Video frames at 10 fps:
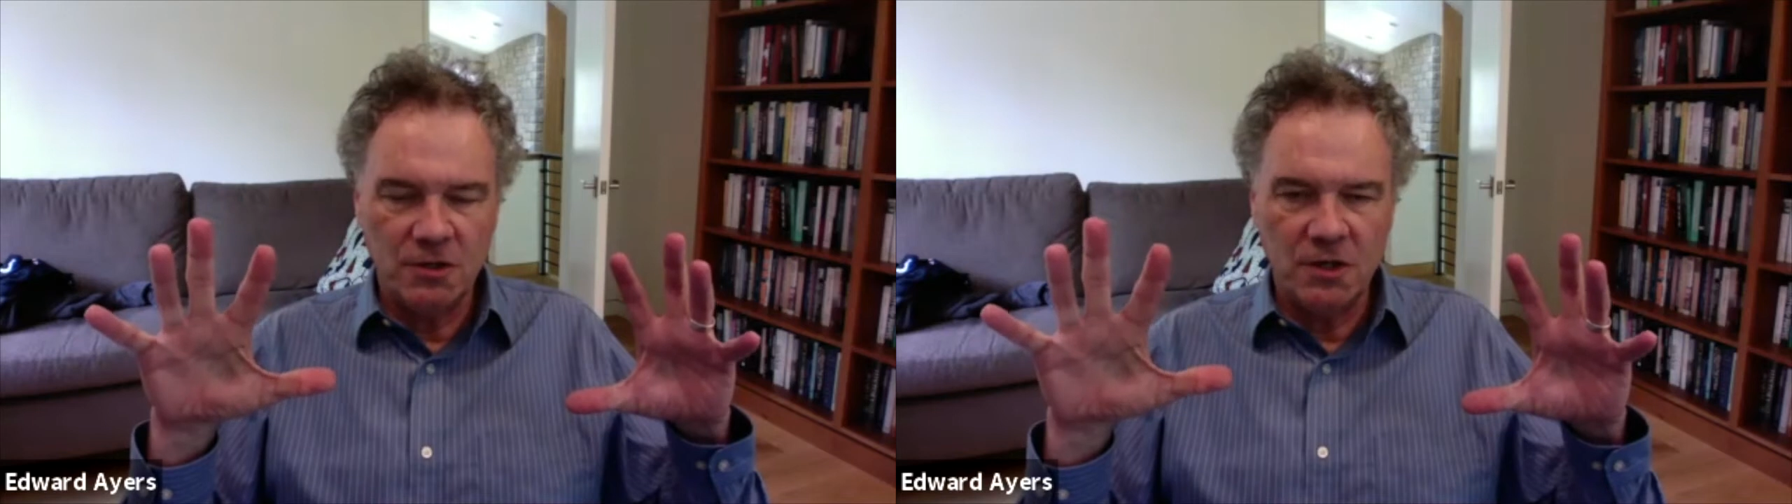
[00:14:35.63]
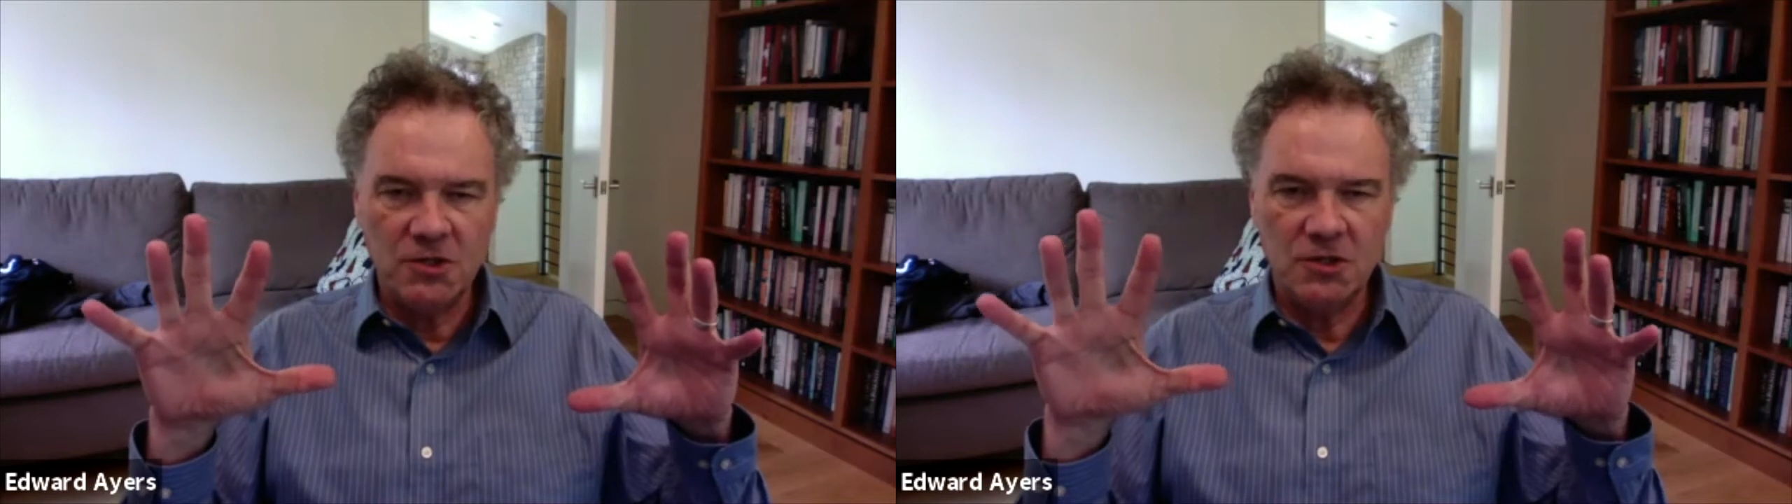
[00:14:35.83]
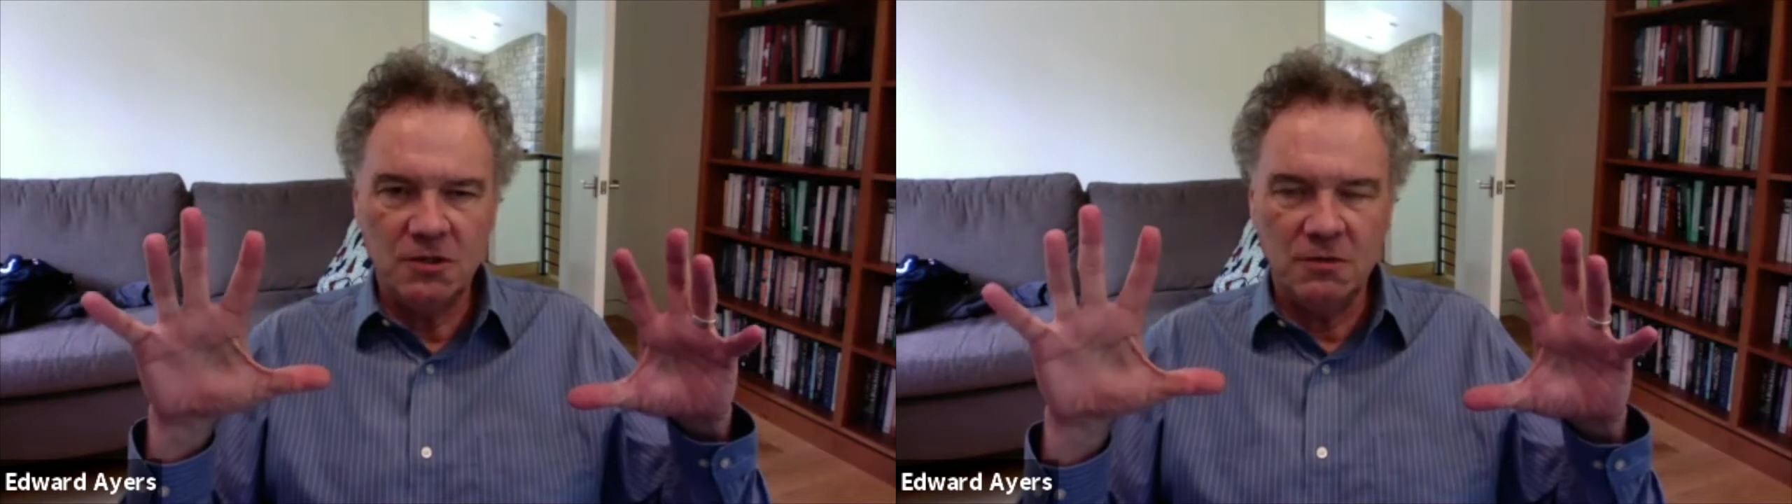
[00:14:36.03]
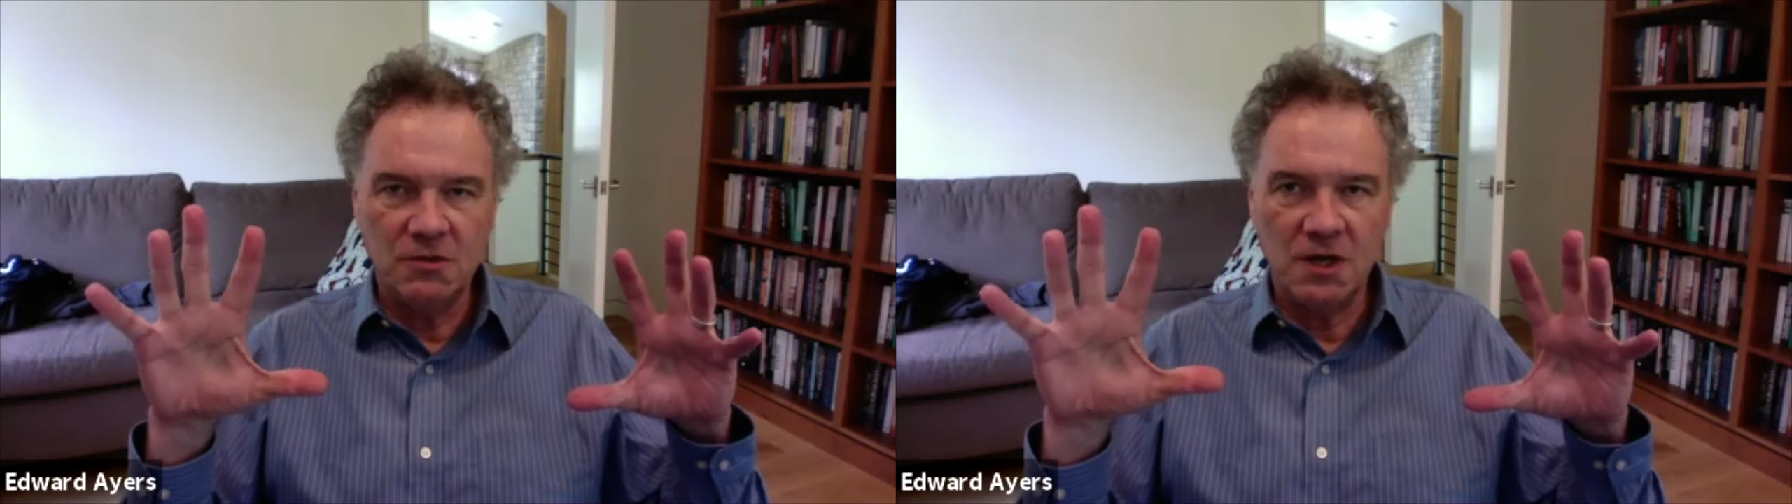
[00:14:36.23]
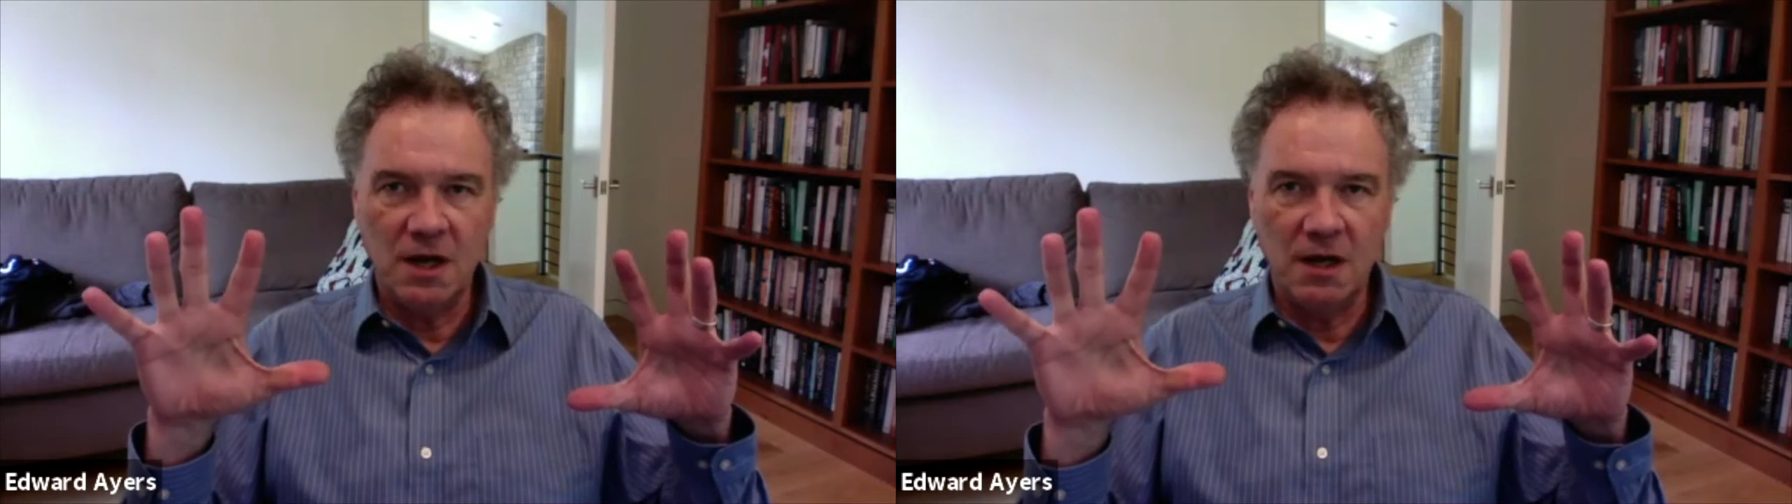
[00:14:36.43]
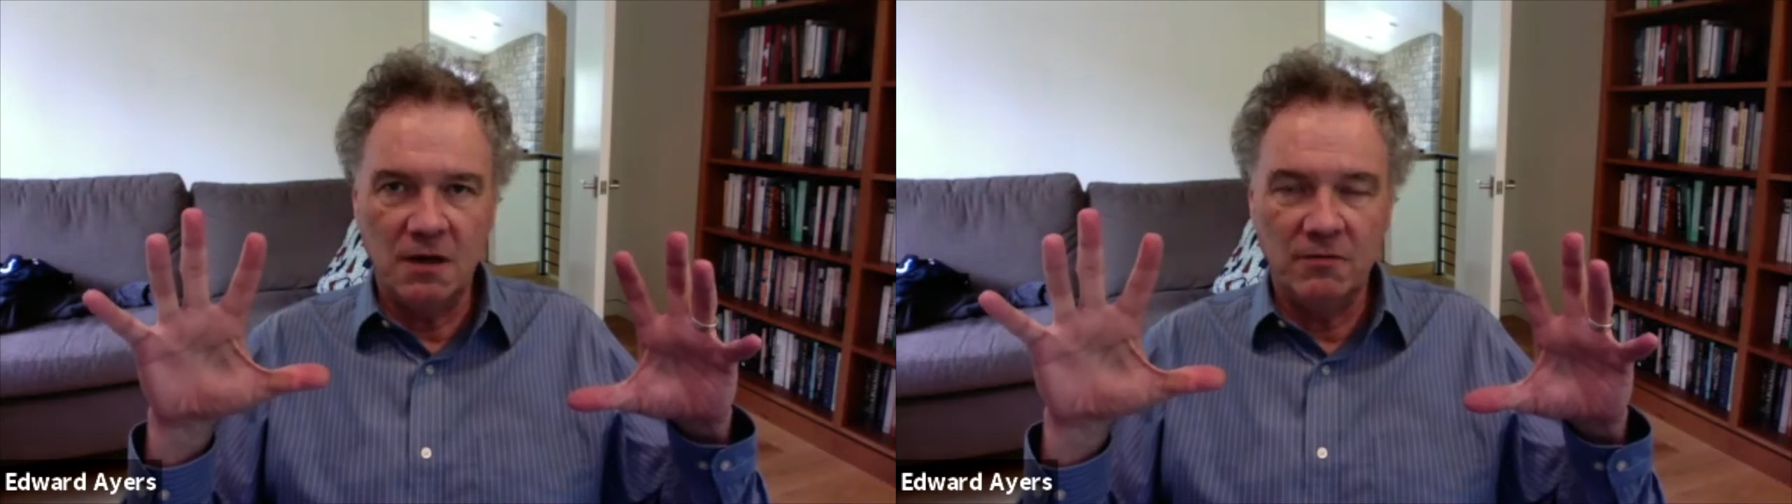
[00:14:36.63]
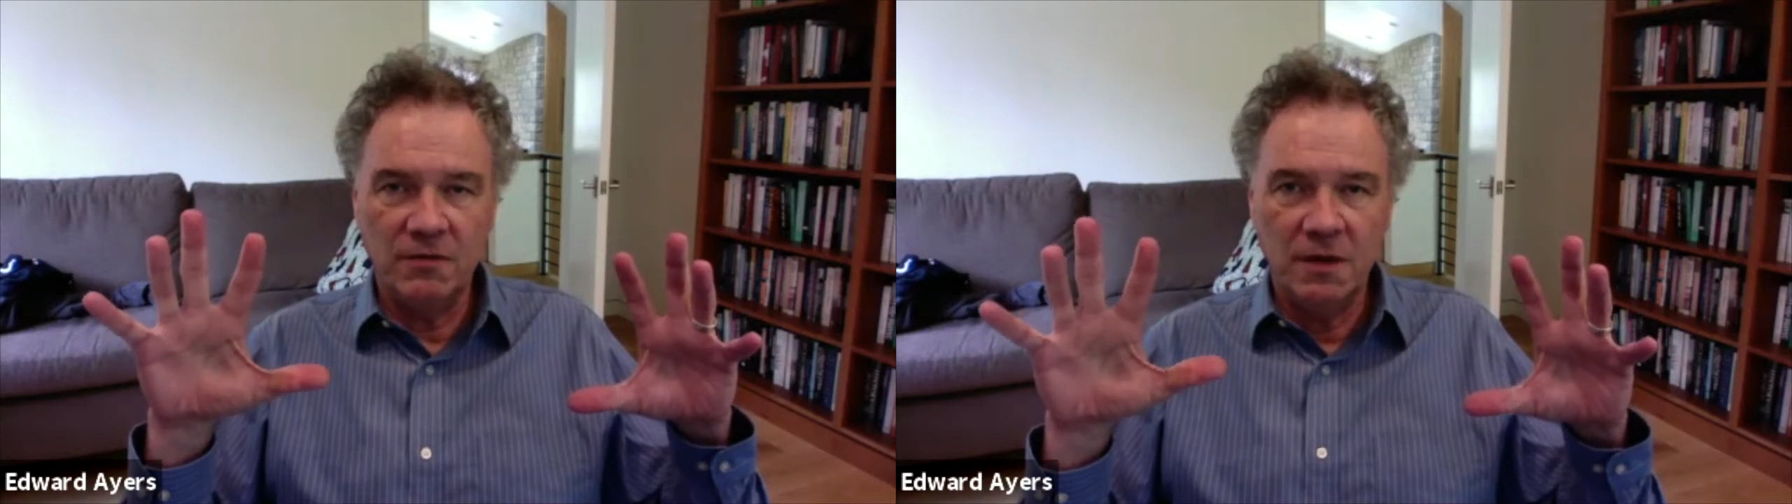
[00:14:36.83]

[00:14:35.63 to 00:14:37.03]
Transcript: issues of